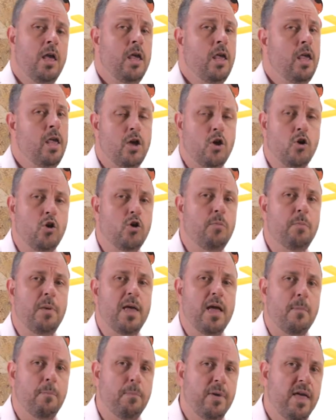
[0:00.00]
He could
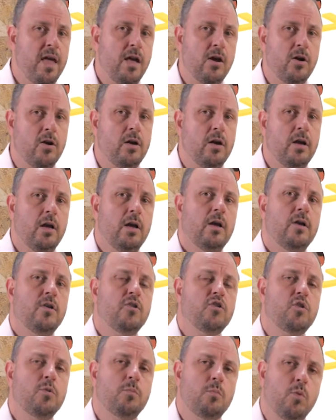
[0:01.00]
be a peer,
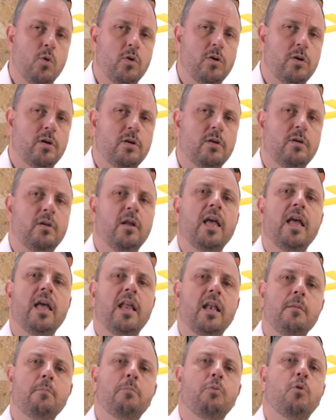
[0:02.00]
a subordinate,
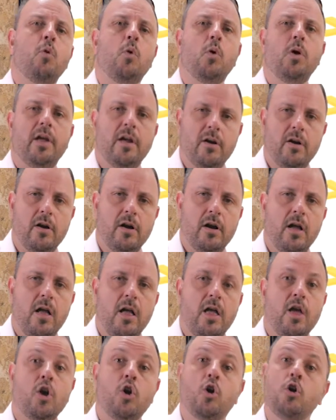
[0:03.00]
an employer,
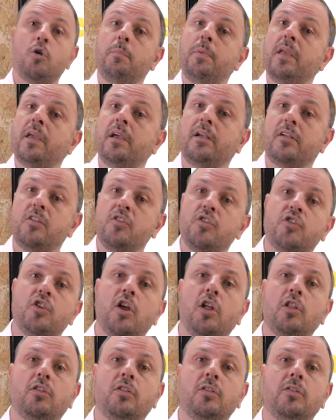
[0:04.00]
could be a
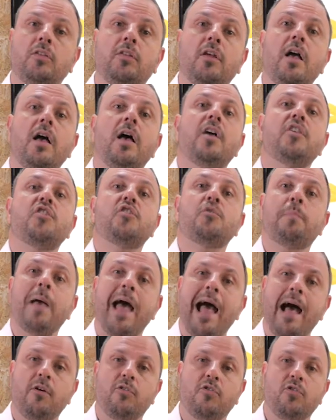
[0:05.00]
consultant, a
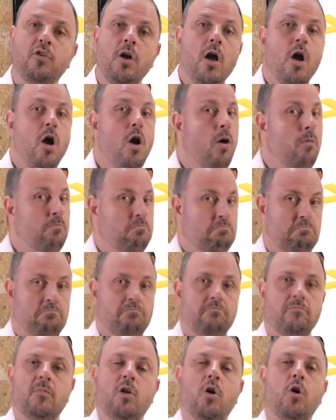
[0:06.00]
spouse,
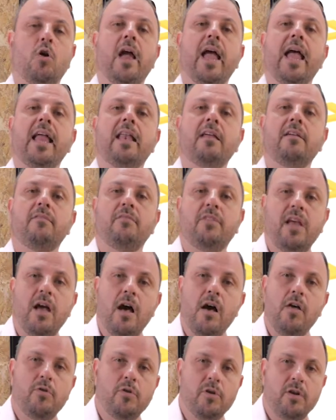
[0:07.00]
or any of
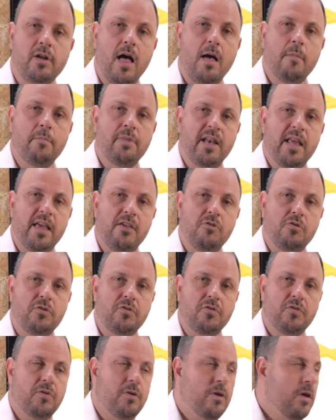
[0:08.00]
the other
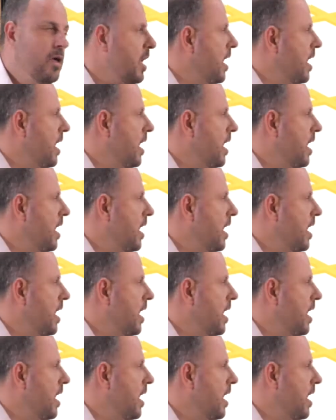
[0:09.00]
combinations.